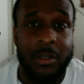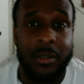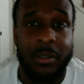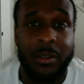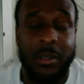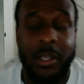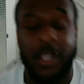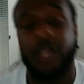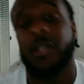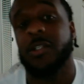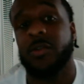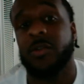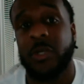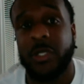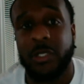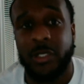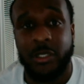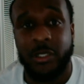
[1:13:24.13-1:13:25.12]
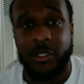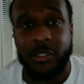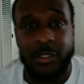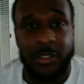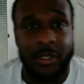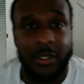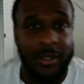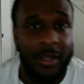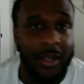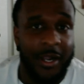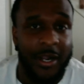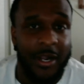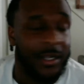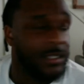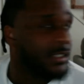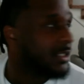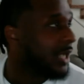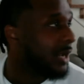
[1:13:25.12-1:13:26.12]
It is what it is.
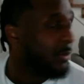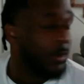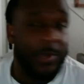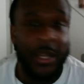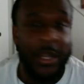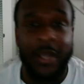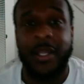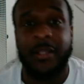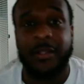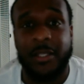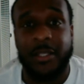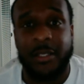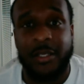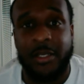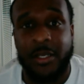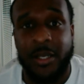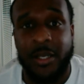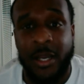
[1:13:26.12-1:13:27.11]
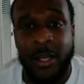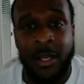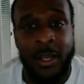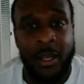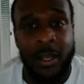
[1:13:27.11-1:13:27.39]
Because I'm a man at the end of the day,